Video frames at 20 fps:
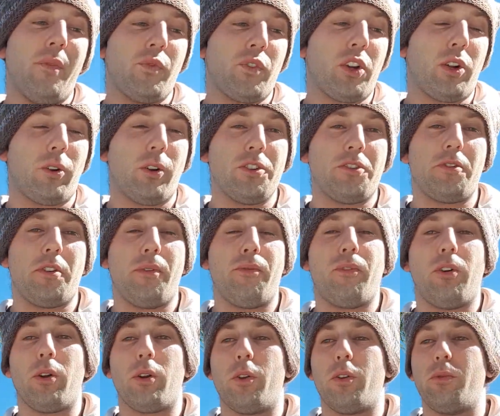closely
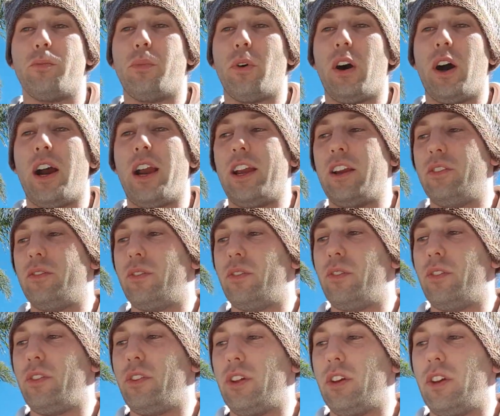followed by
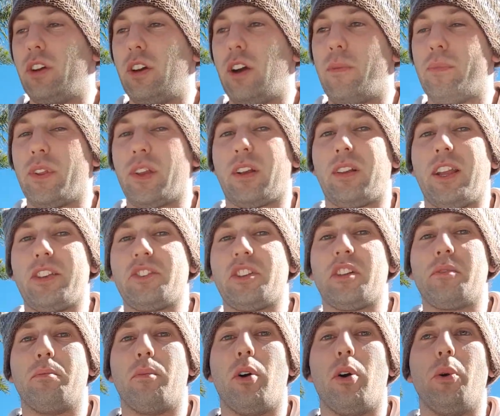the
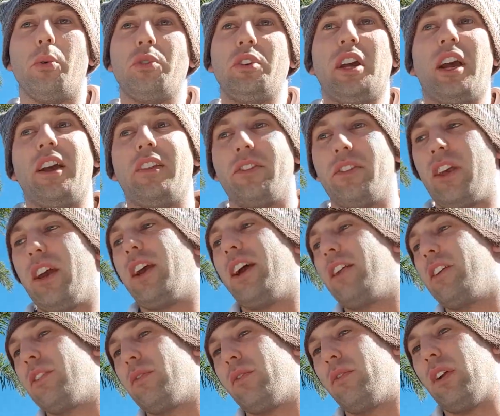classic malt, and
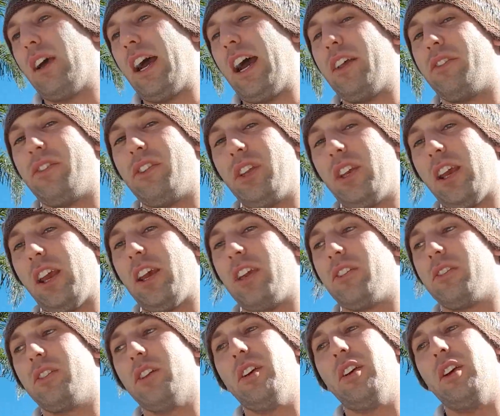then at the
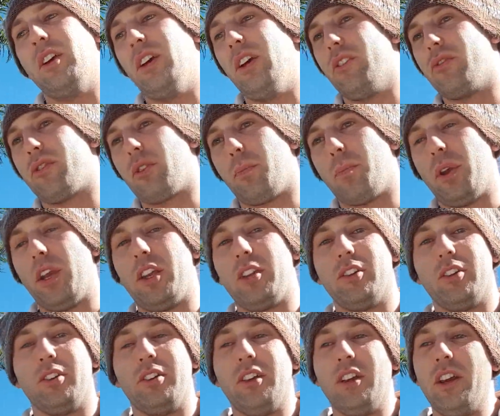end the
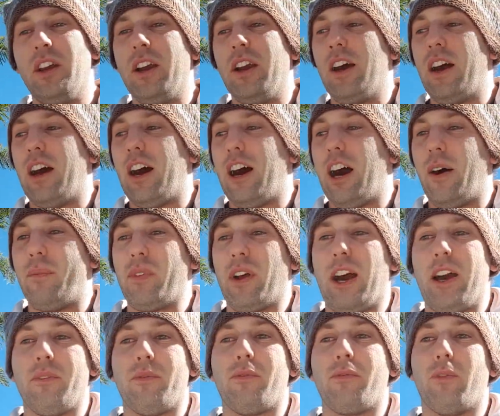peated.
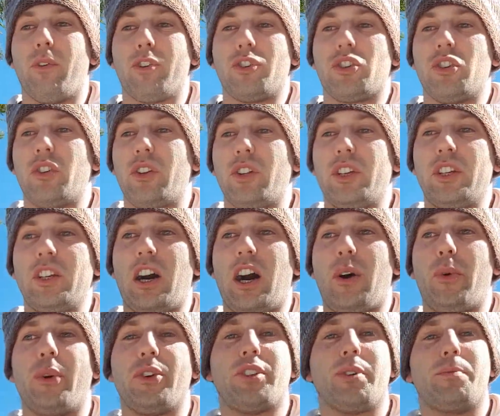Unfortunately, I
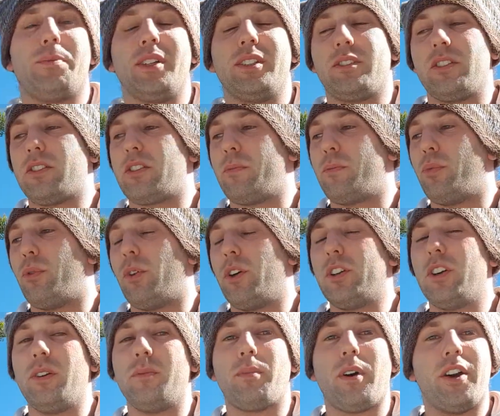was a bit
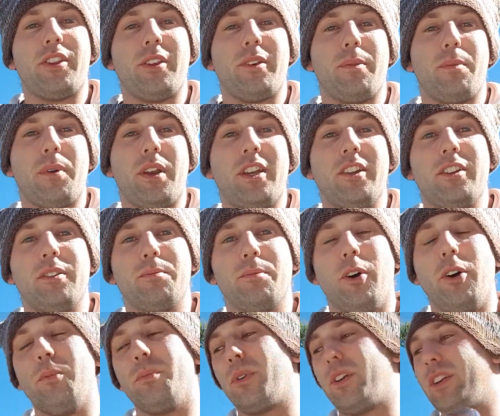disappointed by the peated
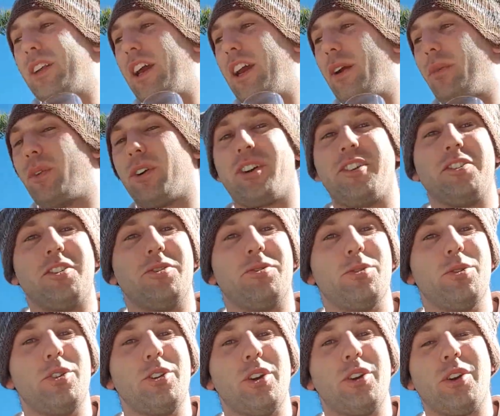malt, but hey, what can you
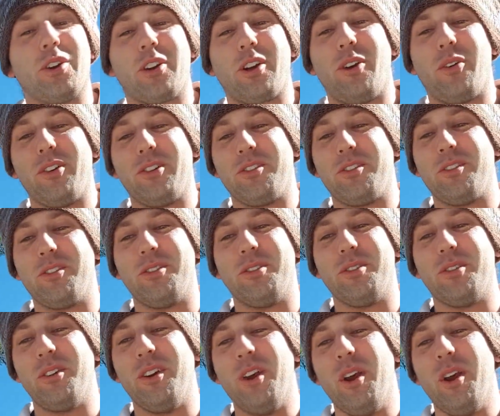do? You're not going to